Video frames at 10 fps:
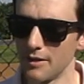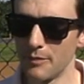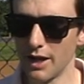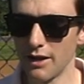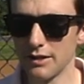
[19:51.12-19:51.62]

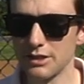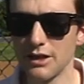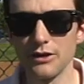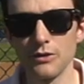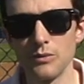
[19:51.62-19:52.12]
My young
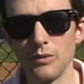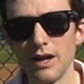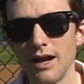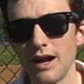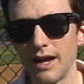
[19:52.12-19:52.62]
son, who
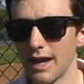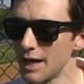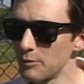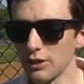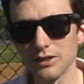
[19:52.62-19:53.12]
I
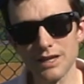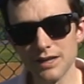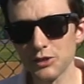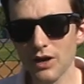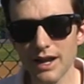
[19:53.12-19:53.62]
got him a little
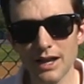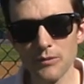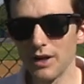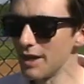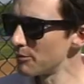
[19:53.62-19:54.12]
tennis racket,
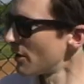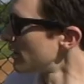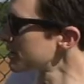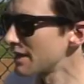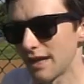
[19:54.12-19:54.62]
and we hit
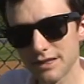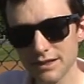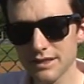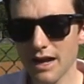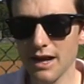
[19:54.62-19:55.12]
balls against
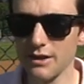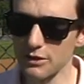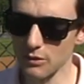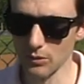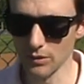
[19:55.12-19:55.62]
the side of the
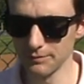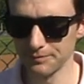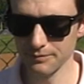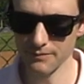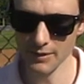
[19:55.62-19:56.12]
school.
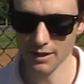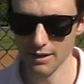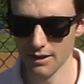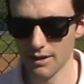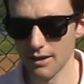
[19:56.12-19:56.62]

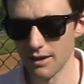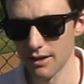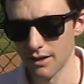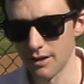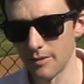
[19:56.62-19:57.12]

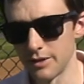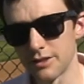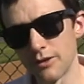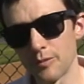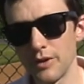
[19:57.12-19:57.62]

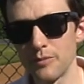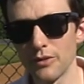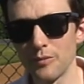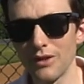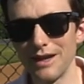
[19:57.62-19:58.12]
As other
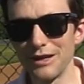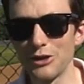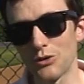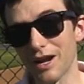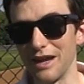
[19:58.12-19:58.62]
people are playing
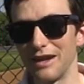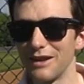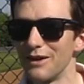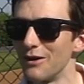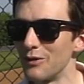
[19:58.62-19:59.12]
cricket
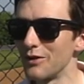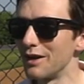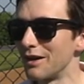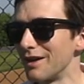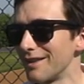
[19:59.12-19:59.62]
over
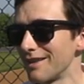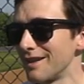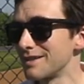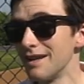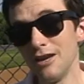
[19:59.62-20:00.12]
here.
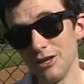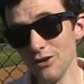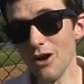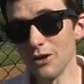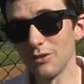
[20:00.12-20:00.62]

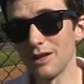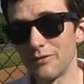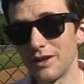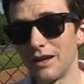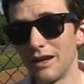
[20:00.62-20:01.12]
You live in